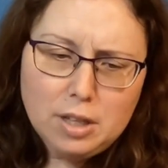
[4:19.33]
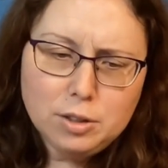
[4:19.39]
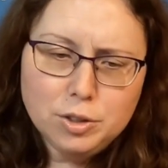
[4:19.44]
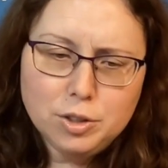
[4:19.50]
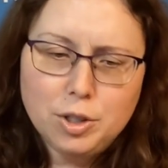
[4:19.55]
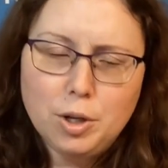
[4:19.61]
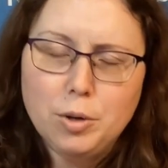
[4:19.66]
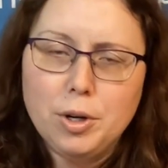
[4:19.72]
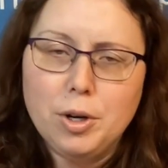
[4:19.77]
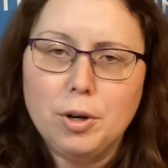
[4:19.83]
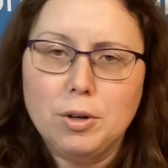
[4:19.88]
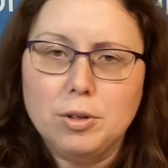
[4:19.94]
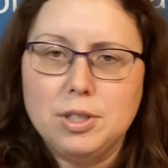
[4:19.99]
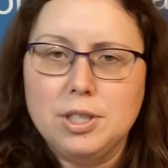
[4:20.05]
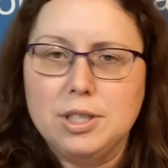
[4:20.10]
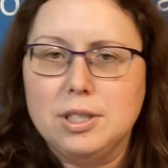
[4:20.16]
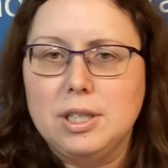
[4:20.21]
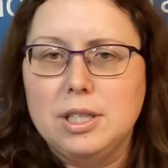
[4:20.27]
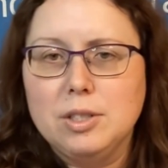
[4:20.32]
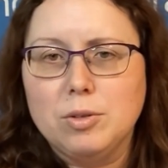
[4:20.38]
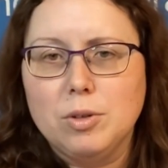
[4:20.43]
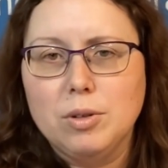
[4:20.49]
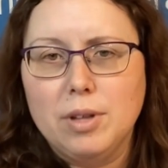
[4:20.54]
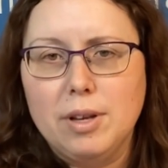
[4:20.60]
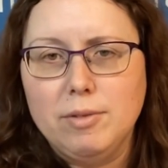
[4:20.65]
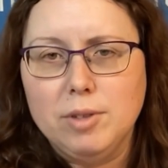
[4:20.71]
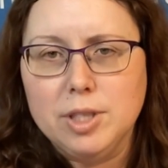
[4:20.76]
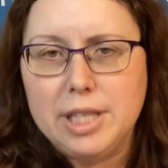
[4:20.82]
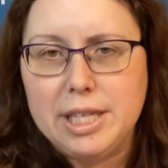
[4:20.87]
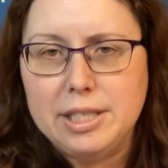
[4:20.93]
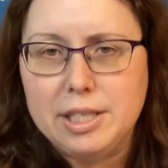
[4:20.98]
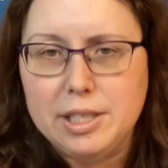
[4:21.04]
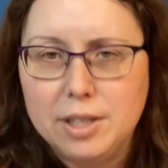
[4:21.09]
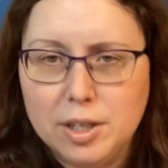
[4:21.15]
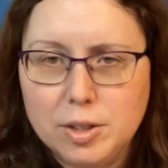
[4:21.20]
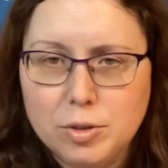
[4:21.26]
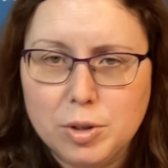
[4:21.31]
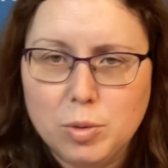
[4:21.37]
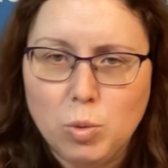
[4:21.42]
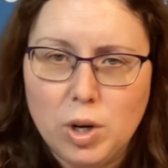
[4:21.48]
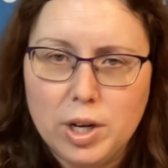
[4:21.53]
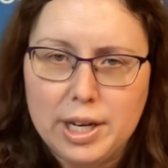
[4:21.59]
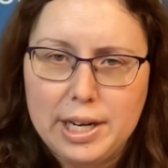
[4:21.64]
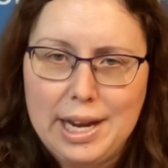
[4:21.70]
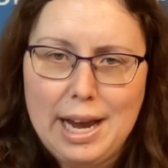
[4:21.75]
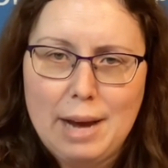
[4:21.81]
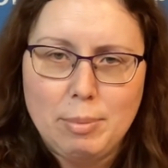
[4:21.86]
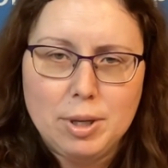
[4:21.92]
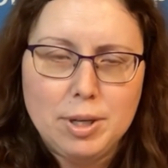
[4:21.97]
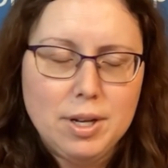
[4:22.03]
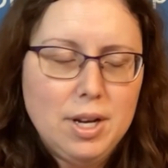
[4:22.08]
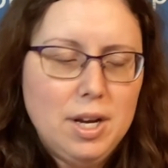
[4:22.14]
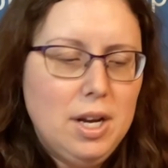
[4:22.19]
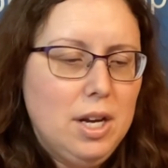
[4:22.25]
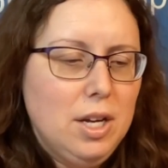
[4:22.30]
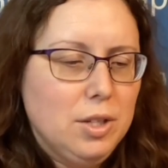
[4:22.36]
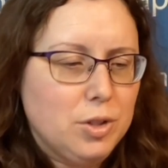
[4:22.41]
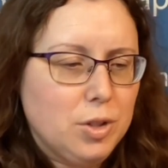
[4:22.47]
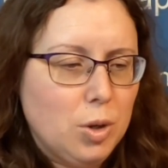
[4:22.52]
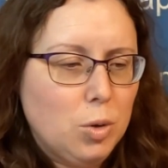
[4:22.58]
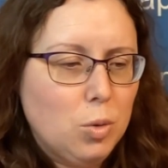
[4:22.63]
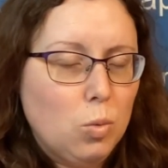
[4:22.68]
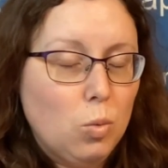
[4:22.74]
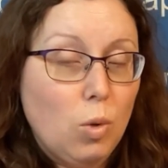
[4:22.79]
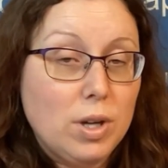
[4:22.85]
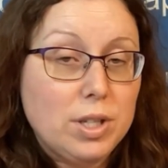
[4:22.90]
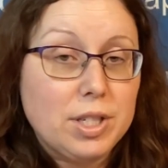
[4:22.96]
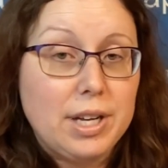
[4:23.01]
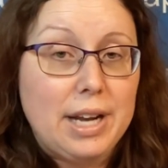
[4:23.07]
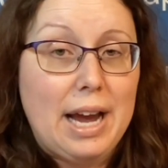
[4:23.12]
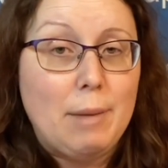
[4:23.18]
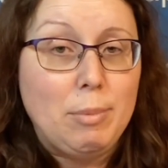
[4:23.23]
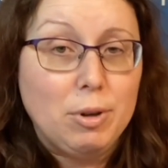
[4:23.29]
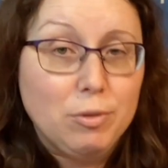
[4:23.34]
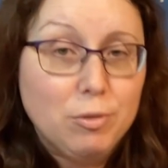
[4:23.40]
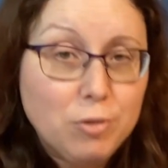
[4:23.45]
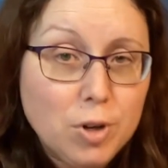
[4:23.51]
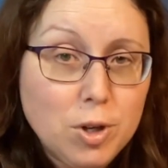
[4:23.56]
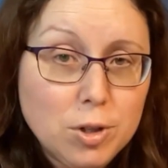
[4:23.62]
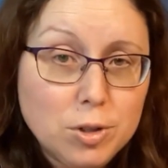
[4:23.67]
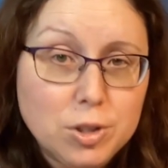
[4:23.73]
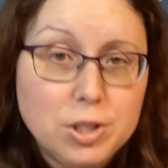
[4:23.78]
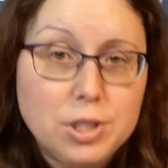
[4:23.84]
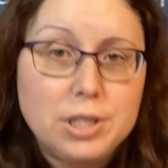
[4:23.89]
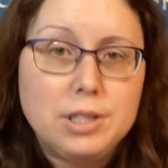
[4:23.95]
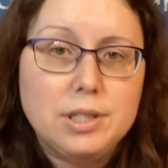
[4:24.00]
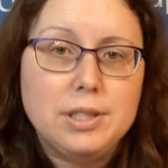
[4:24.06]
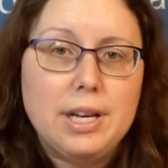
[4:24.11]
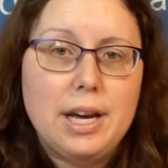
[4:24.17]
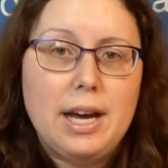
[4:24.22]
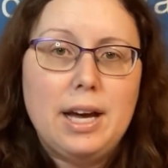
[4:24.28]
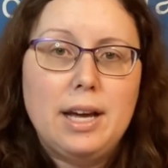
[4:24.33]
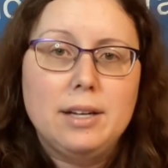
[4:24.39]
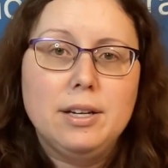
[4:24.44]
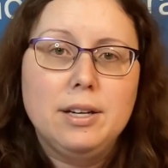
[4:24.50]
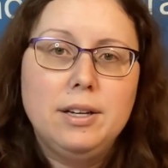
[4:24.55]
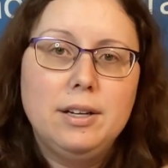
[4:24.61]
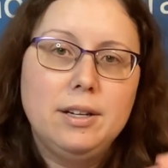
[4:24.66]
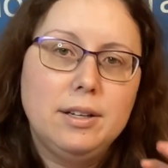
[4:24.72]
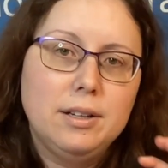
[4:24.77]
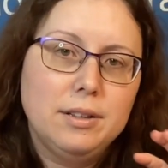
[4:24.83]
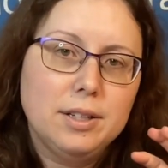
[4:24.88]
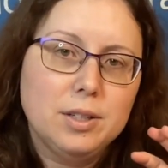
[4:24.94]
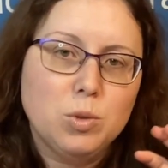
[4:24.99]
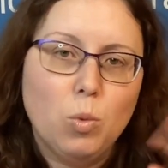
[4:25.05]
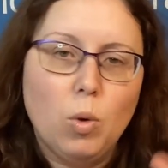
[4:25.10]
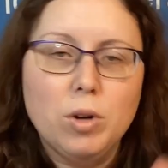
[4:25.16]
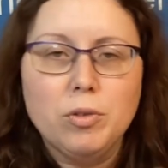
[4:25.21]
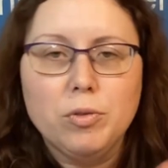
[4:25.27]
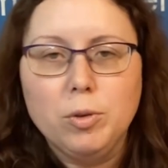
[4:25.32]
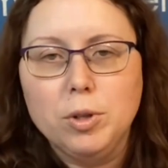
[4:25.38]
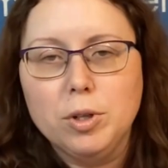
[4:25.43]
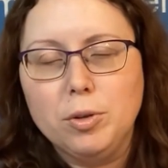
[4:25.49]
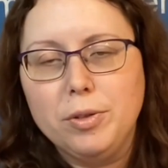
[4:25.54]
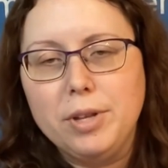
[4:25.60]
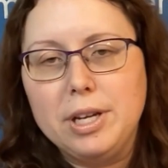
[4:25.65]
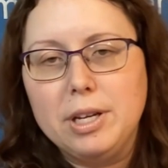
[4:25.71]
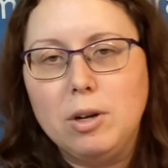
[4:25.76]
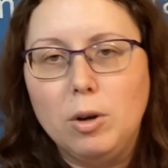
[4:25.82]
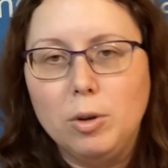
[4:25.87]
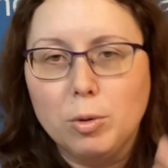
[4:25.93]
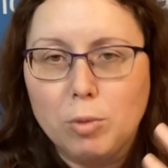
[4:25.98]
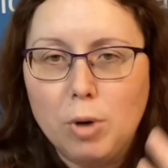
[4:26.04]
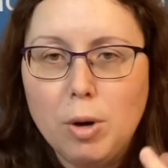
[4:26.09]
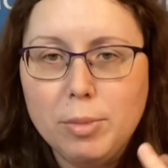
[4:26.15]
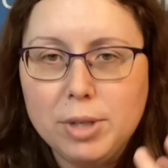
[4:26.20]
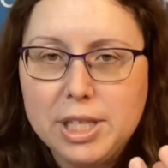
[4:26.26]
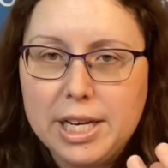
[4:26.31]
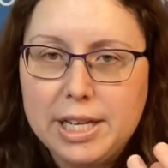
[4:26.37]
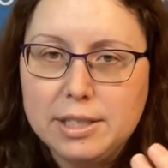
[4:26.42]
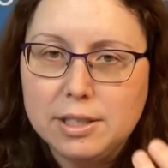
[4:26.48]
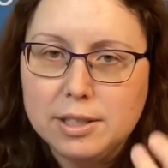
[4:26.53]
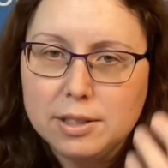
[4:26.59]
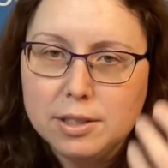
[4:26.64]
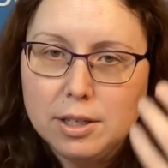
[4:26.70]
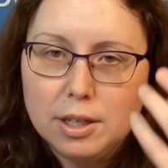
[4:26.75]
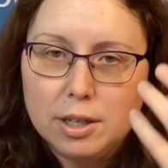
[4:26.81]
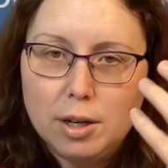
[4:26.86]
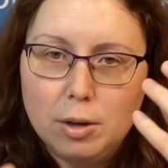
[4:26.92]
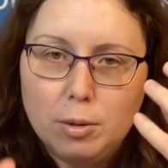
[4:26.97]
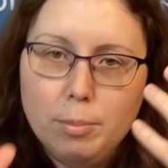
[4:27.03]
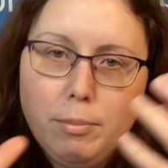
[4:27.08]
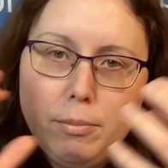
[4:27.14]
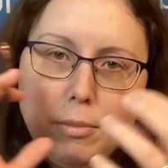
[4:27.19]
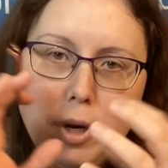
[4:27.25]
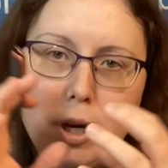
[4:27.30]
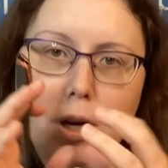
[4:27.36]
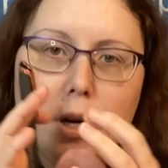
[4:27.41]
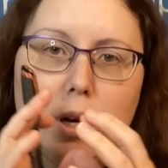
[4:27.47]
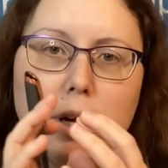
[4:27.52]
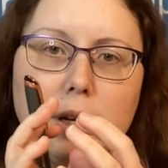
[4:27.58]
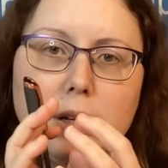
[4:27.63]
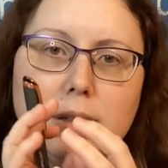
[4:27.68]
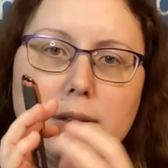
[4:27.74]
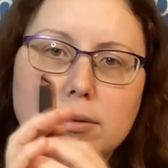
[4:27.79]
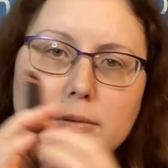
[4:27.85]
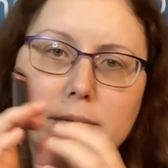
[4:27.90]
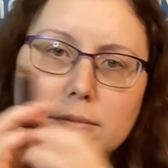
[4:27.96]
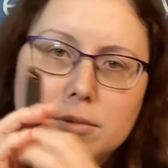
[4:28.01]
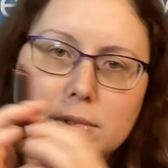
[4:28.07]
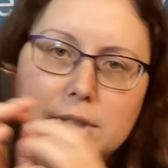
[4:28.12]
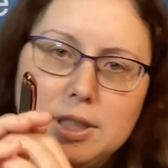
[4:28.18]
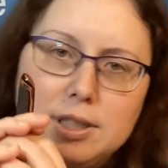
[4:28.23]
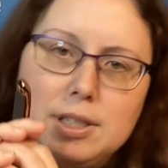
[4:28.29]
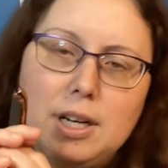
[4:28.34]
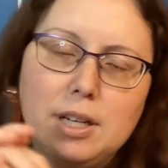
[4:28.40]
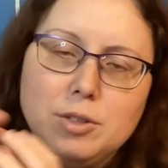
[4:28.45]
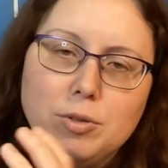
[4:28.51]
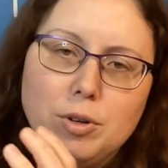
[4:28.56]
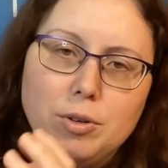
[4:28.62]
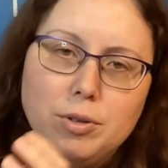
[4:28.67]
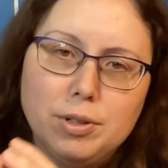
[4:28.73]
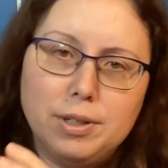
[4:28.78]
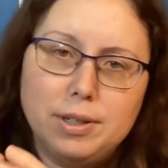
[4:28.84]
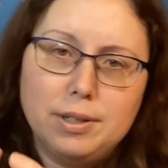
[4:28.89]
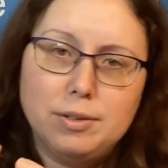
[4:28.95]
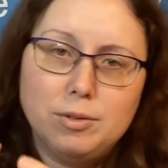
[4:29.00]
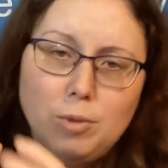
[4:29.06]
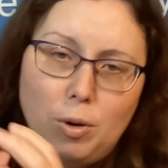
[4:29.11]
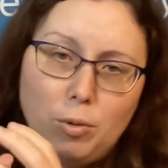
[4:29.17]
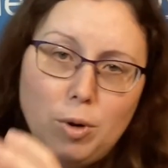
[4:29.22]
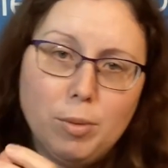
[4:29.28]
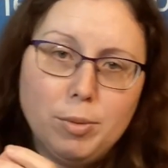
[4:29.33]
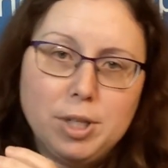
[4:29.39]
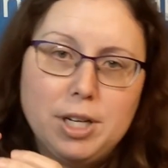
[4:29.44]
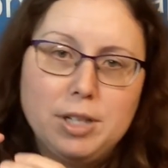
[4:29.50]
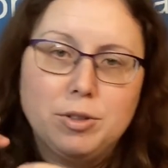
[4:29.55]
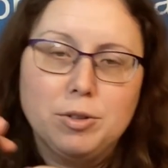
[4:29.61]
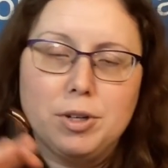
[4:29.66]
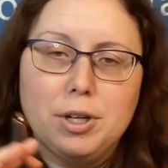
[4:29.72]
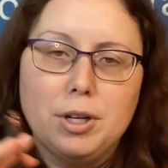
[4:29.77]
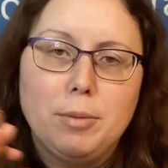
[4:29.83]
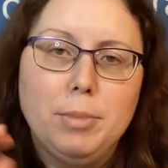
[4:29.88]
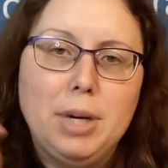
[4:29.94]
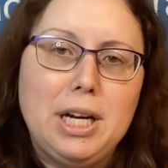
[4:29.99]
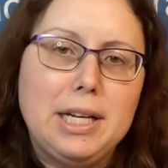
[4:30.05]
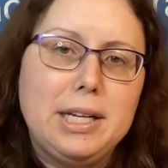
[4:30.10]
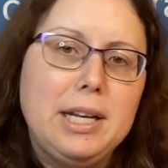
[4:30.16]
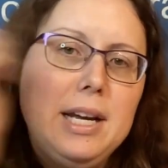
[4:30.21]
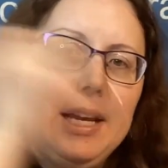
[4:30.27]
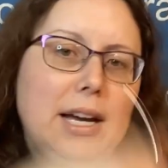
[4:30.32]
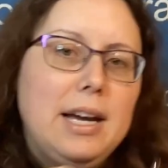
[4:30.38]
so your testosterone level is 1800, what can happen? So what's gonna happen first is that this wonderful little thing called aromatase is gonna go and testosterone and aromatase are gonna combine